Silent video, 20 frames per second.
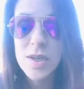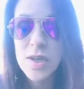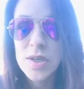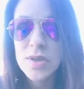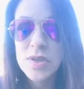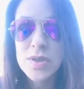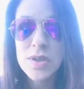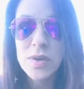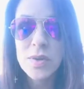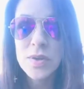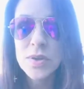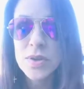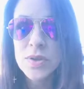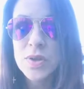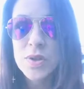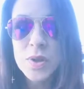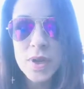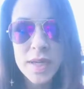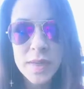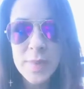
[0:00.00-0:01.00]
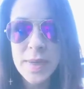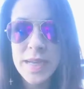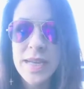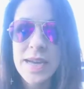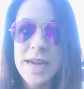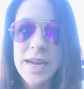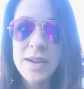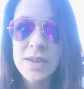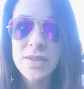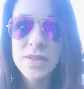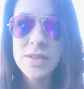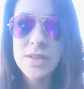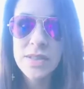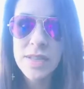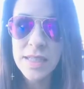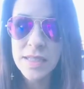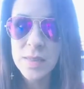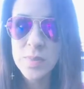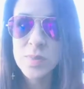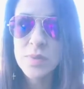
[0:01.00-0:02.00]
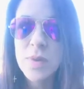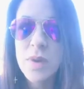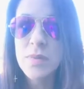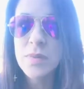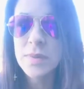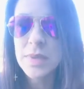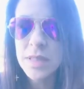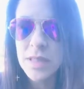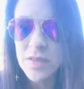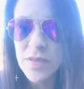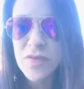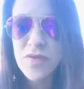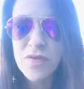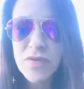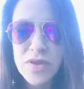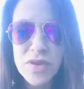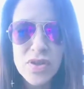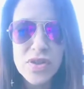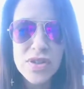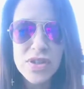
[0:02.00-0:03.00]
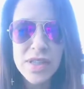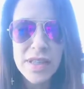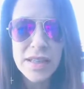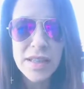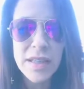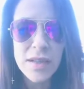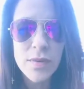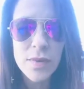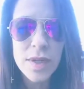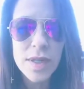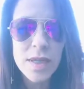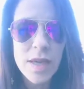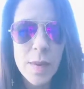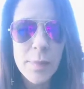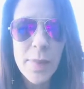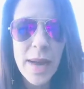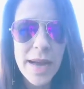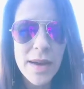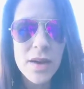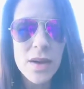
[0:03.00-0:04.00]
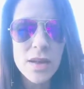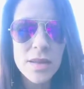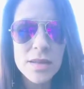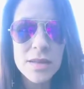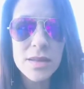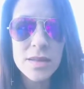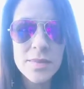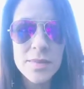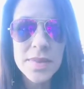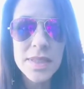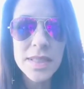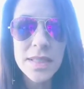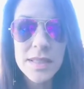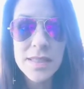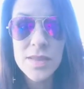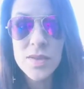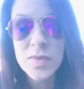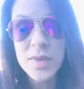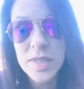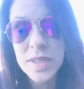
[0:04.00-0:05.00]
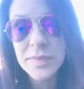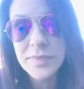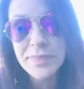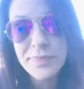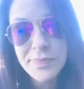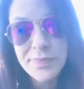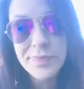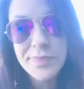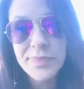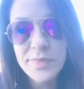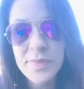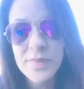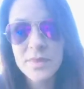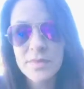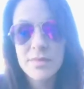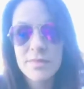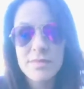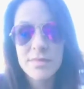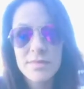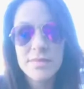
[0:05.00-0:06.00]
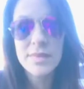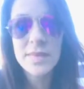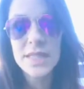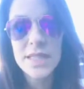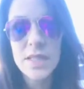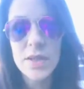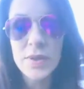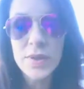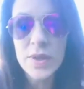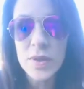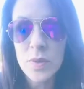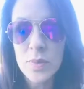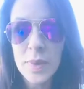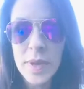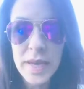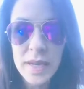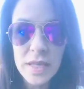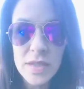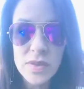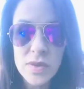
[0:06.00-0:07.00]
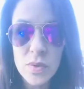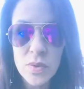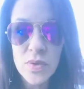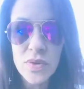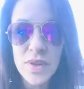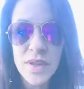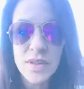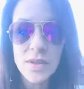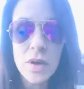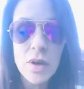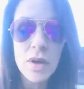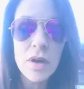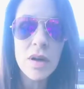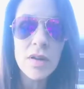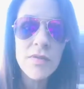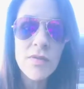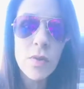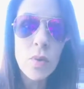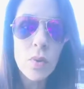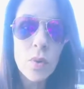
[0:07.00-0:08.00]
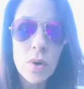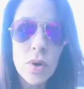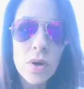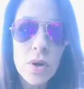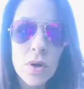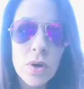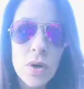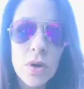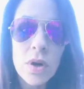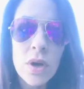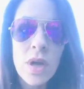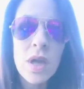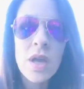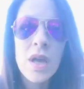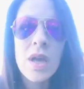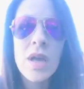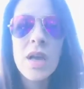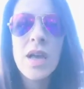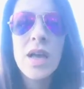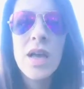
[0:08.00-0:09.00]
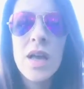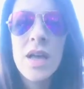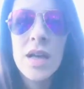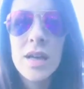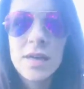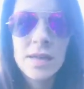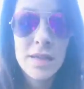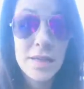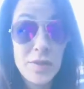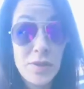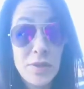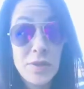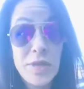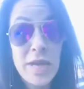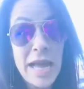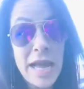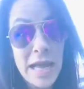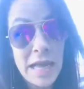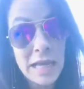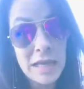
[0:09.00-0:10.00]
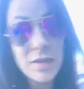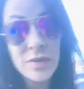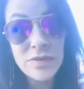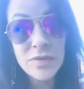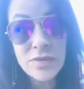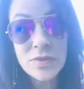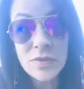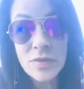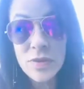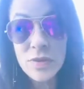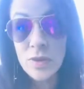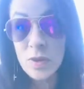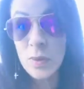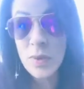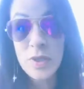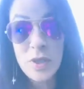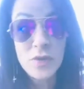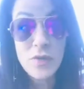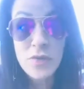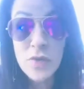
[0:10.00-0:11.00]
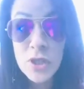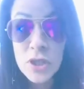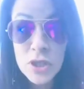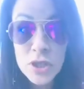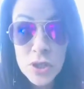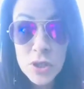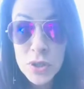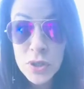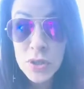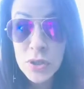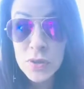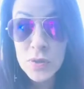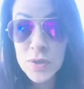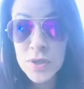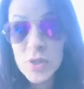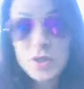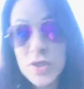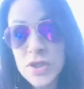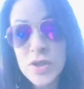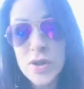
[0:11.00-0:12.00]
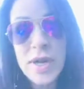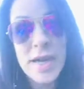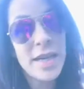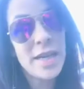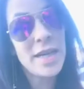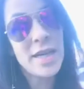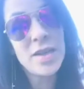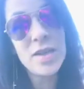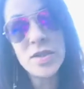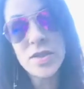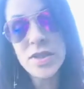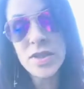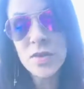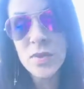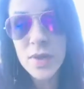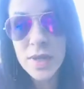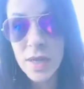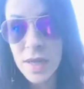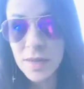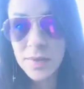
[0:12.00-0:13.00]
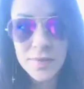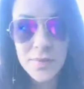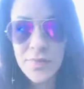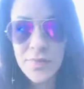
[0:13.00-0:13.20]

So when you're trying to buy a house, that's probably the first thing that you want to cut back on, because you want to, either pay certain things off, or you're going to have, you don't want to need furniture when you get your house and whatnot.